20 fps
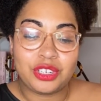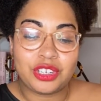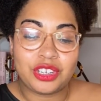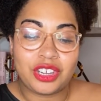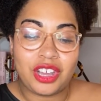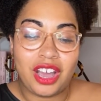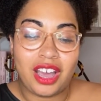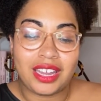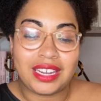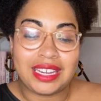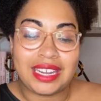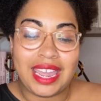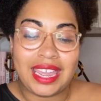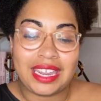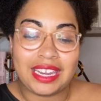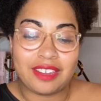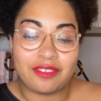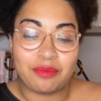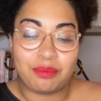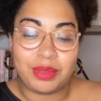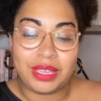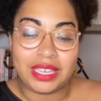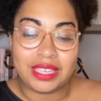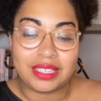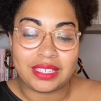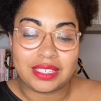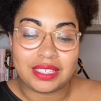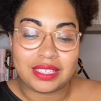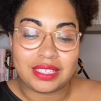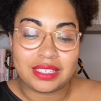called negative
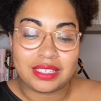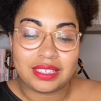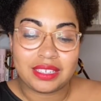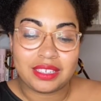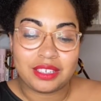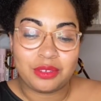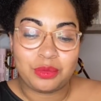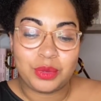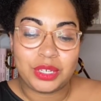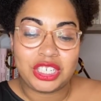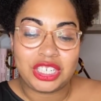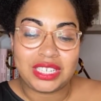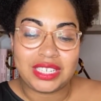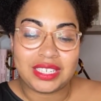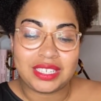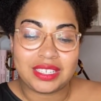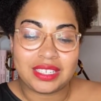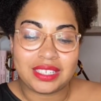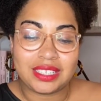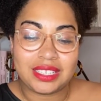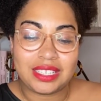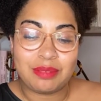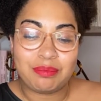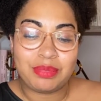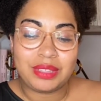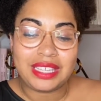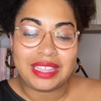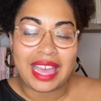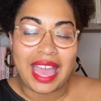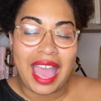peace, which is simply the